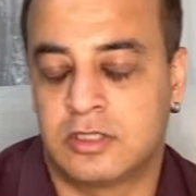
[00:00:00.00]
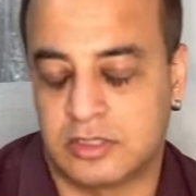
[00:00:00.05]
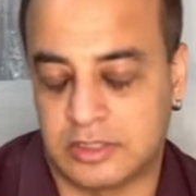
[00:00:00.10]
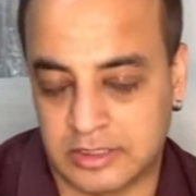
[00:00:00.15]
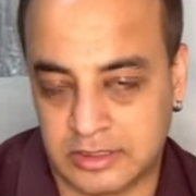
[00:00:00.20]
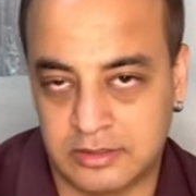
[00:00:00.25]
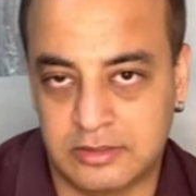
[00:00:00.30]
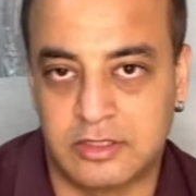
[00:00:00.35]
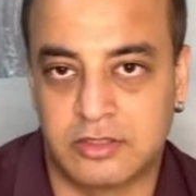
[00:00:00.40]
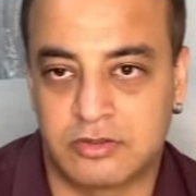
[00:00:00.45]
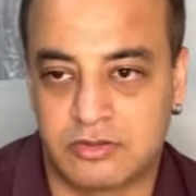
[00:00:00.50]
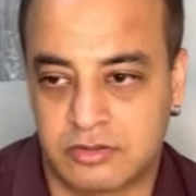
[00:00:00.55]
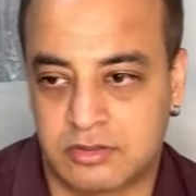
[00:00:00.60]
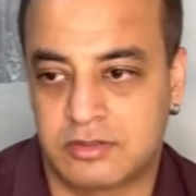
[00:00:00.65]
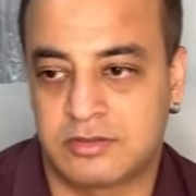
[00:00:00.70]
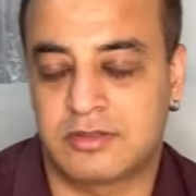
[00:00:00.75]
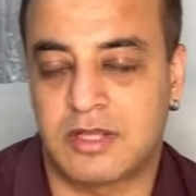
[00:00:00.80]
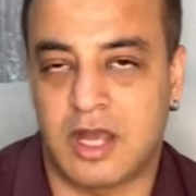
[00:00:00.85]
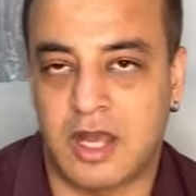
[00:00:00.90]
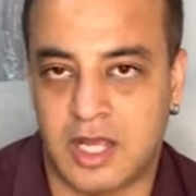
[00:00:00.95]
in this
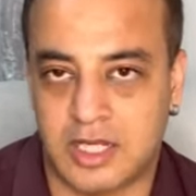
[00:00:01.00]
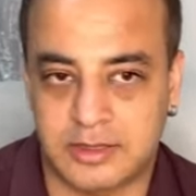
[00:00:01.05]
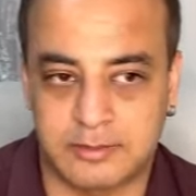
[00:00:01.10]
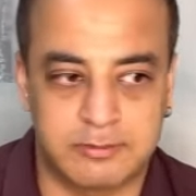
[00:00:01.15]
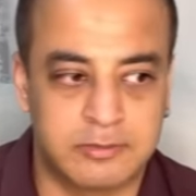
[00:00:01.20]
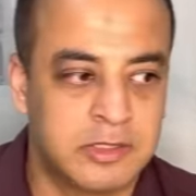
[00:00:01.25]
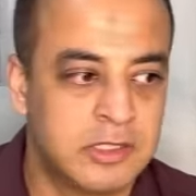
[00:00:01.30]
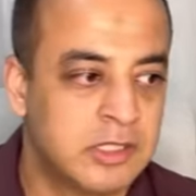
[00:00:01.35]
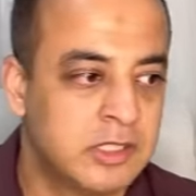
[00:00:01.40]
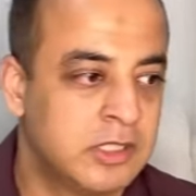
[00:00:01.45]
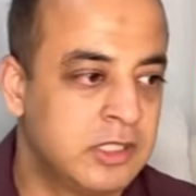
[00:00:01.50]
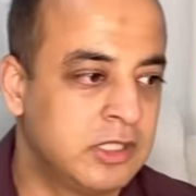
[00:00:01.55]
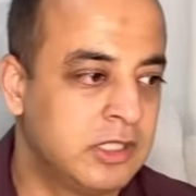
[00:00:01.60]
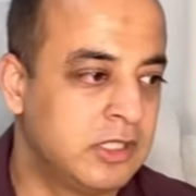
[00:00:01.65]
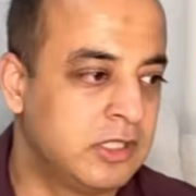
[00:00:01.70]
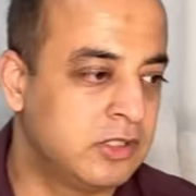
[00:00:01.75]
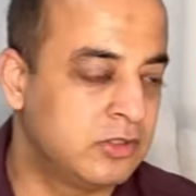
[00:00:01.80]
time it